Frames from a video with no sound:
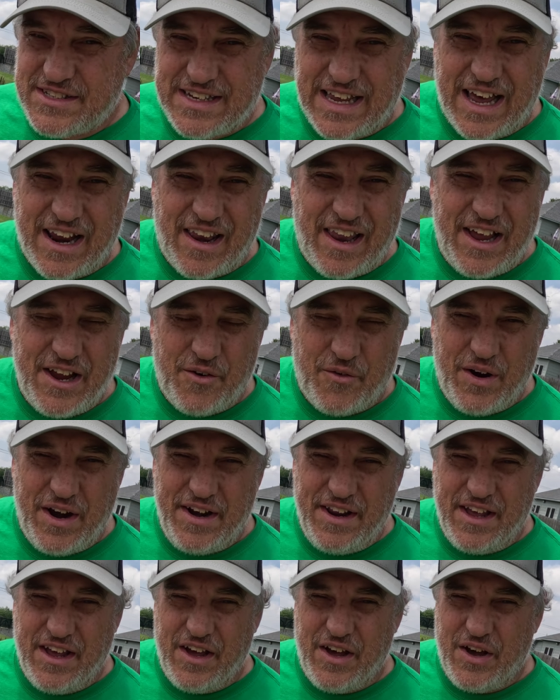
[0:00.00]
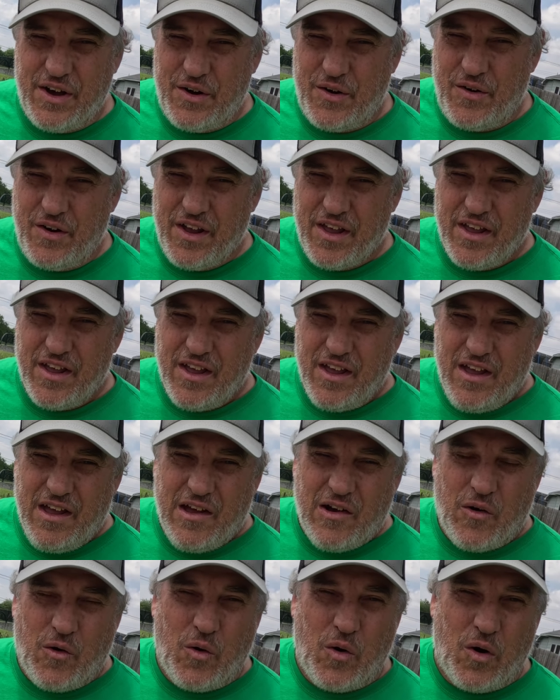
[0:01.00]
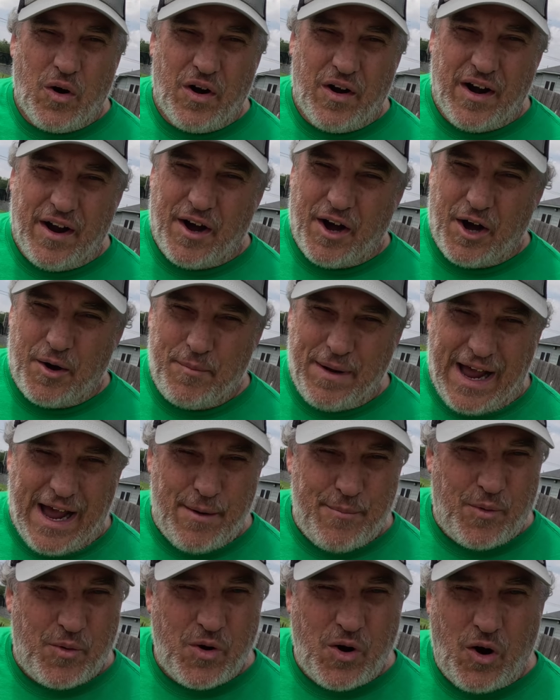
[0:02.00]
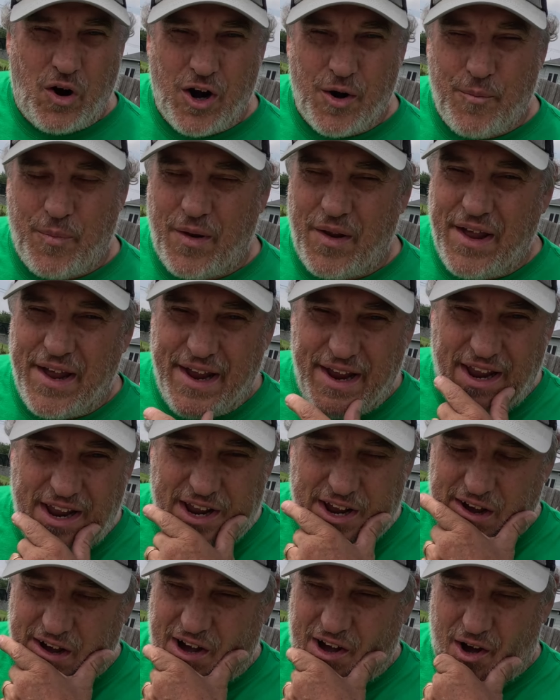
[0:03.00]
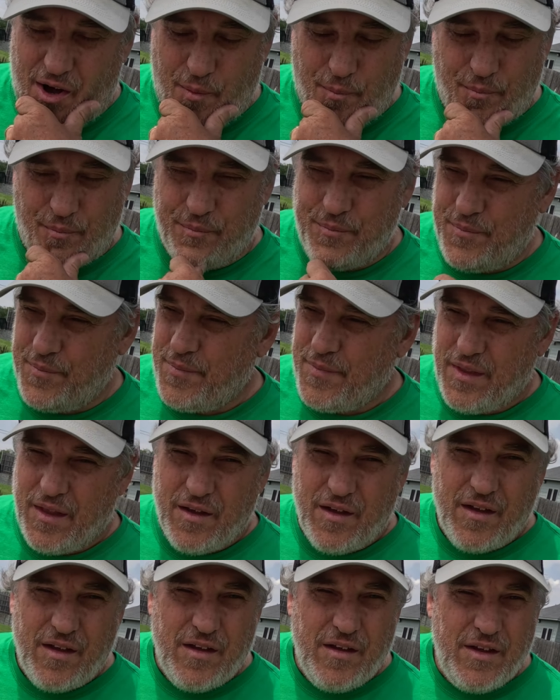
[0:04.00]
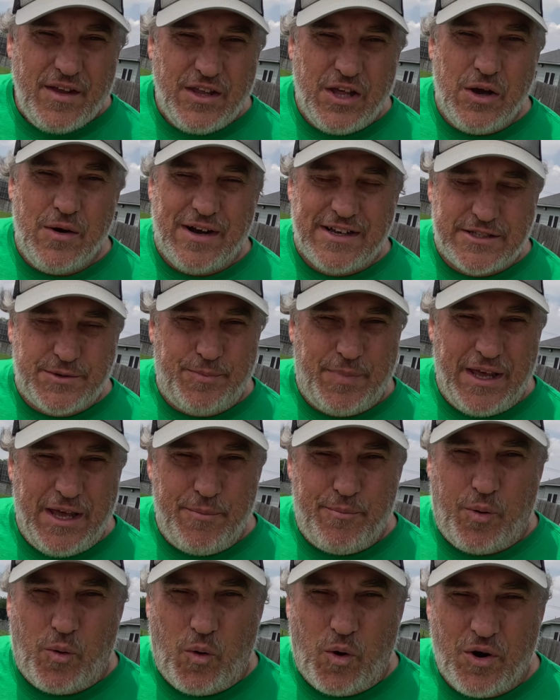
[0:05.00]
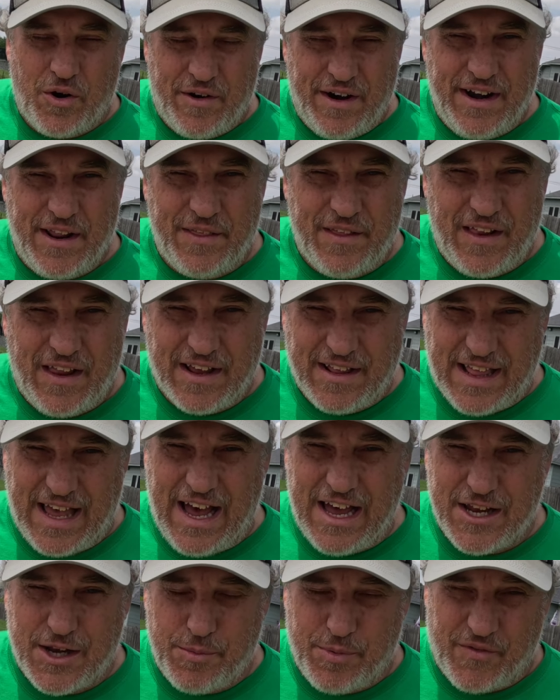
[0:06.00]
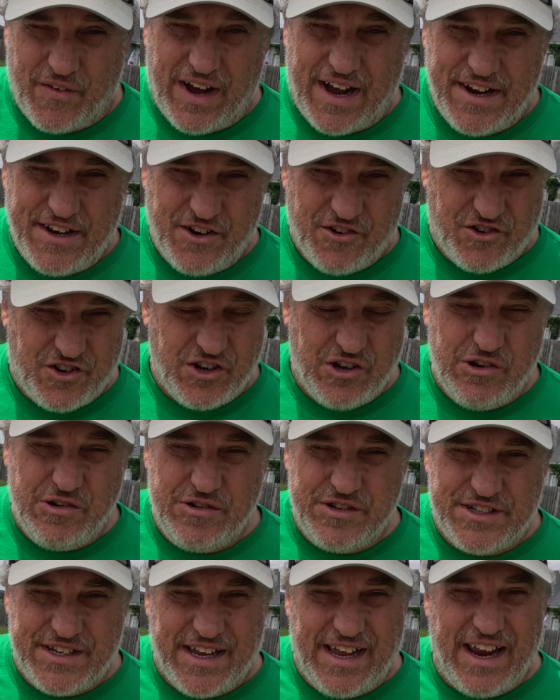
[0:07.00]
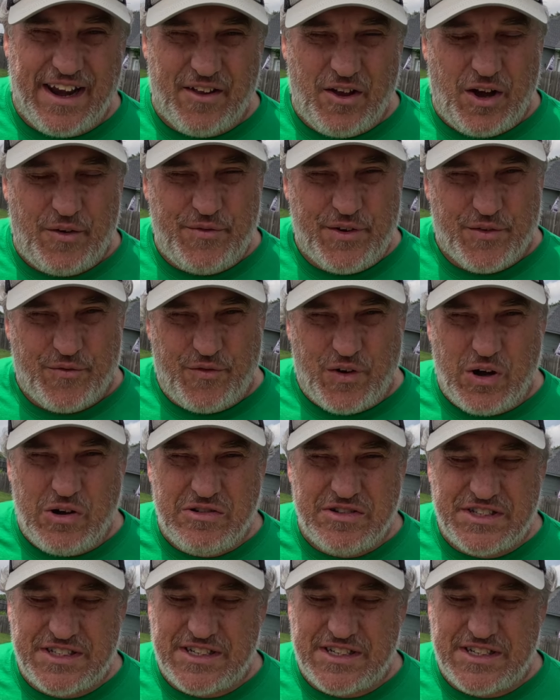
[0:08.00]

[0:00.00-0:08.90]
satellite radio or Apple CarPlay, USB port or anything like that to provide your tunes, you get it off your phone